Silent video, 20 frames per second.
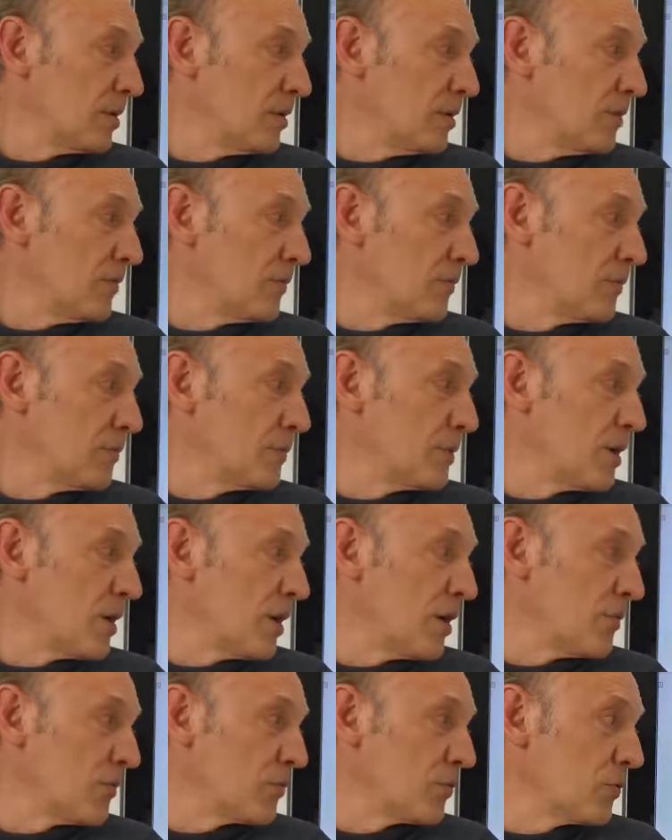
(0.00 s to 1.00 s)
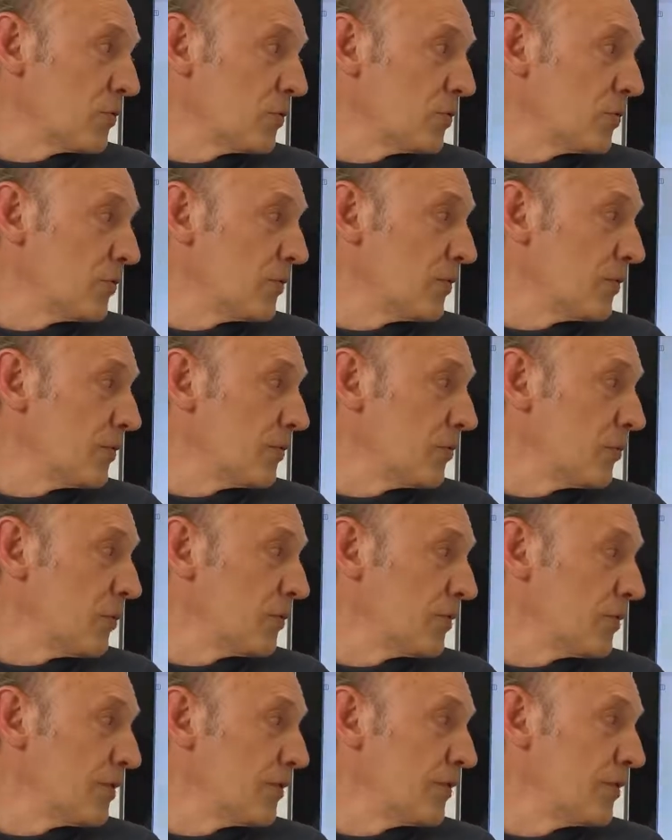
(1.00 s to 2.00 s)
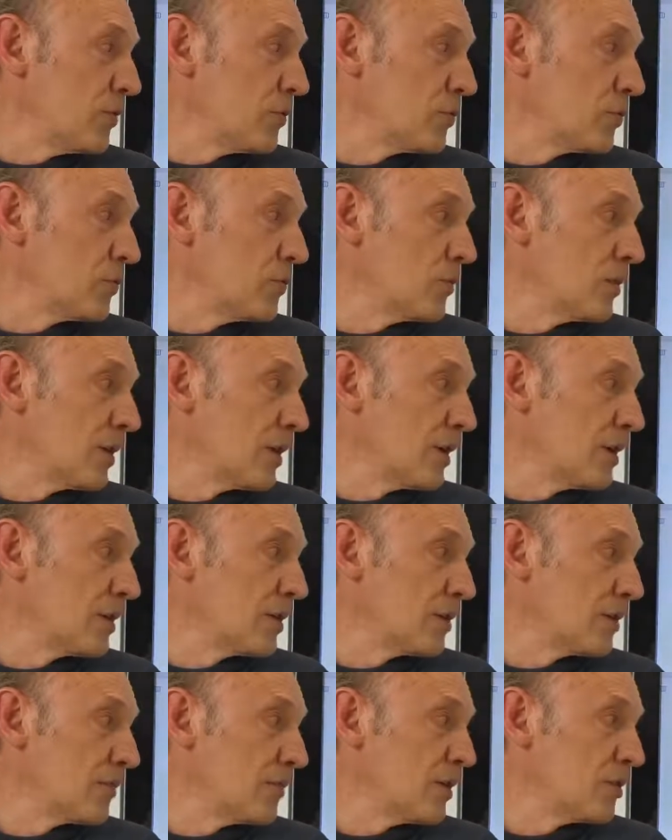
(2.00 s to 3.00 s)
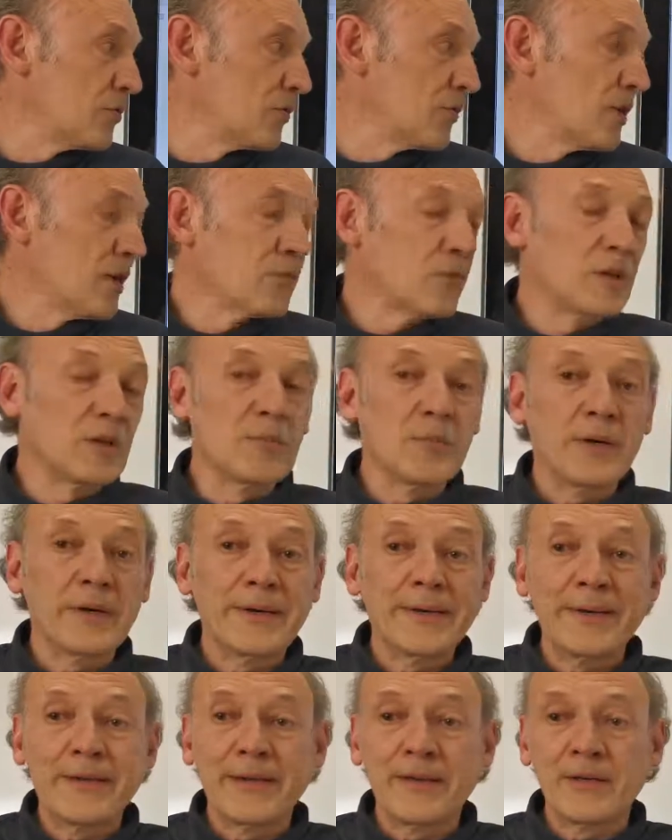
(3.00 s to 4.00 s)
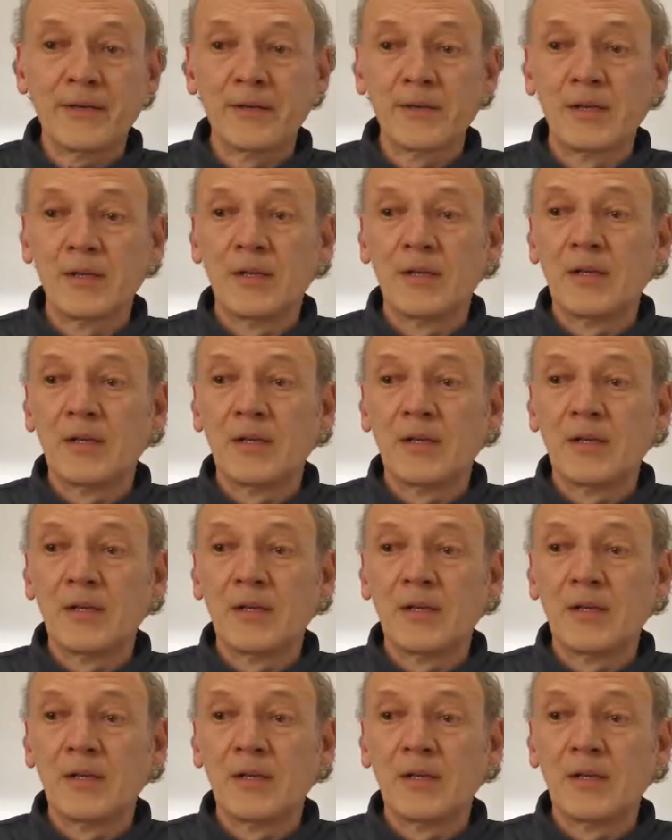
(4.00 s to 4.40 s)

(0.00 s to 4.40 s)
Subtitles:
if we have to use fossil CO2, like when traveling by air,